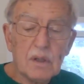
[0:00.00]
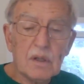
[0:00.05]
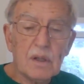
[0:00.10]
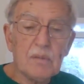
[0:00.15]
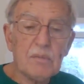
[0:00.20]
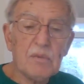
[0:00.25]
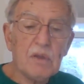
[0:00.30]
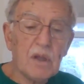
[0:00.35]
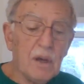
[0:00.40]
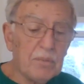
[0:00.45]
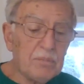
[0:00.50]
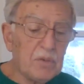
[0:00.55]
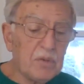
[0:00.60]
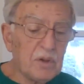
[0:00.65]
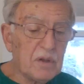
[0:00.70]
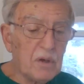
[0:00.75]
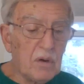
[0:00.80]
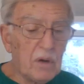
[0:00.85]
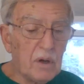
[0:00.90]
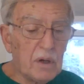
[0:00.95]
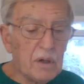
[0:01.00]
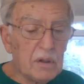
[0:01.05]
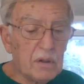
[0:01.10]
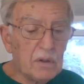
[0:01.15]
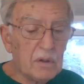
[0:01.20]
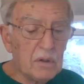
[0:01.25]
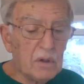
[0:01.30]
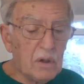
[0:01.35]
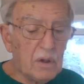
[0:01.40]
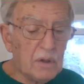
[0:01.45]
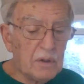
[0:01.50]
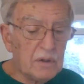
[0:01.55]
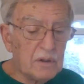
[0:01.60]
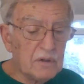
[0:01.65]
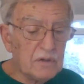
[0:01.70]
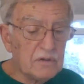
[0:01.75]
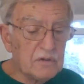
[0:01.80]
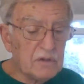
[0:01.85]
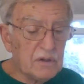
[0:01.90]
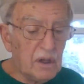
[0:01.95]
coming up with an article on
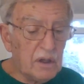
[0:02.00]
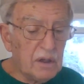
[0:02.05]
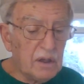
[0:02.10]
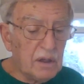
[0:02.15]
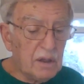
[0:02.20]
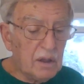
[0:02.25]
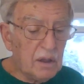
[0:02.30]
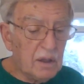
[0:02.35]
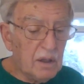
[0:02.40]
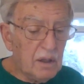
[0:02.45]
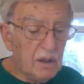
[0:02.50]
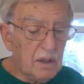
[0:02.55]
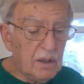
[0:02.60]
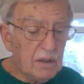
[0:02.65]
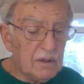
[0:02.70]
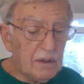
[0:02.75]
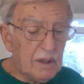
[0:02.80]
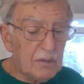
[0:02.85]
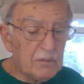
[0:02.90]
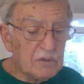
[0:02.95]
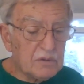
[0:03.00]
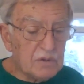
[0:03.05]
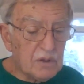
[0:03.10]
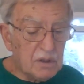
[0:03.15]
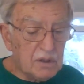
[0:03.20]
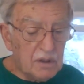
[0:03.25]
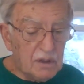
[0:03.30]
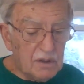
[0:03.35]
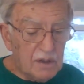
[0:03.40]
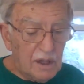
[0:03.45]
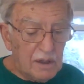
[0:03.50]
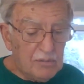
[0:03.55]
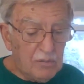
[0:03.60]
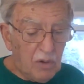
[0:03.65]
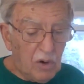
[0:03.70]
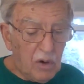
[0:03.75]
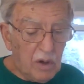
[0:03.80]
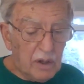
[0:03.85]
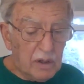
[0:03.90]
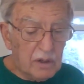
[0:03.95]
this study that was done in
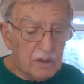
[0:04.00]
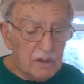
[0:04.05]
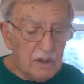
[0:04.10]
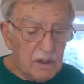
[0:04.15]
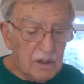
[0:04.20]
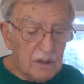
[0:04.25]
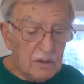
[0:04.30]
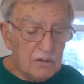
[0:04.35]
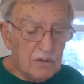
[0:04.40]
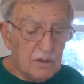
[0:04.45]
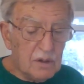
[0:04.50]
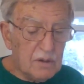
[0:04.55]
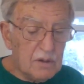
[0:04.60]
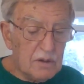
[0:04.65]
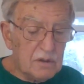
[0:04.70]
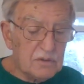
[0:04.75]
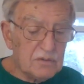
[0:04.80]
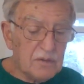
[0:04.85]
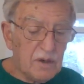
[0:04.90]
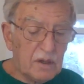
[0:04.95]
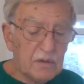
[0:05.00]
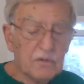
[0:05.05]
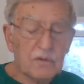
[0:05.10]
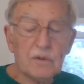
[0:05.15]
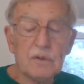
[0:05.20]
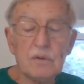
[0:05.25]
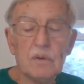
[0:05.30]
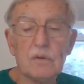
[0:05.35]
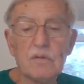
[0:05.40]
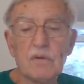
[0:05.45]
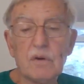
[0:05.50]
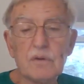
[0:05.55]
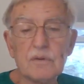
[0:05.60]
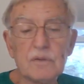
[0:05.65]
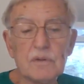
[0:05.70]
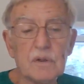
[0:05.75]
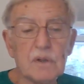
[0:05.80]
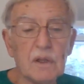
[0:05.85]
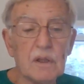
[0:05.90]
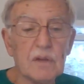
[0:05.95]
Denmark and then Drexel
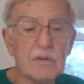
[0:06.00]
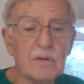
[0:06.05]
University.